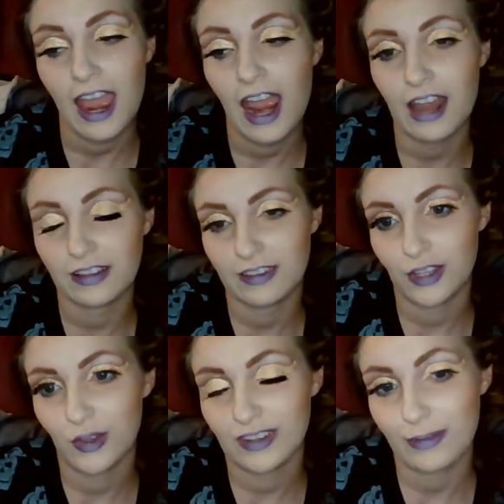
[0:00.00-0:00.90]
and I'll
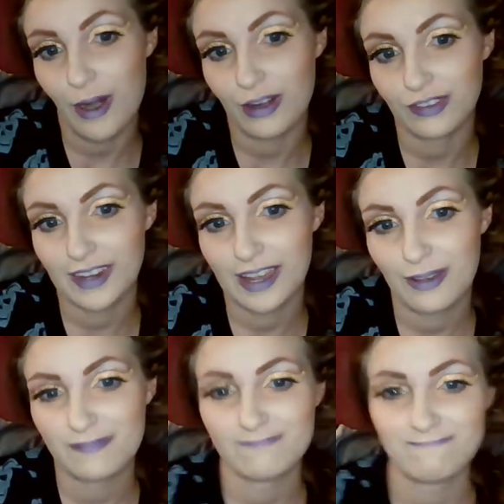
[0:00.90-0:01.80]
see you in tomorrow's video.
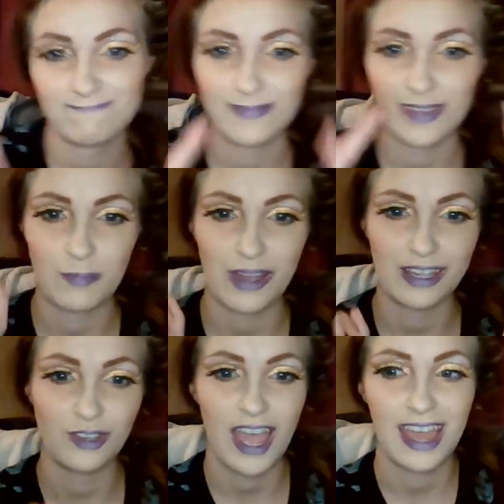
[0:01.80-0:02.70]
Bye,
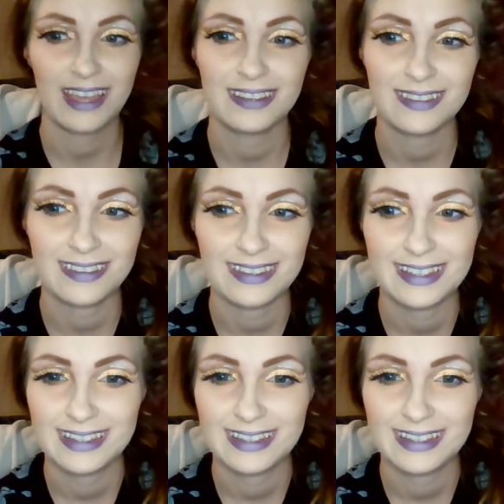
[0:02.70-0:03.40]
you guys.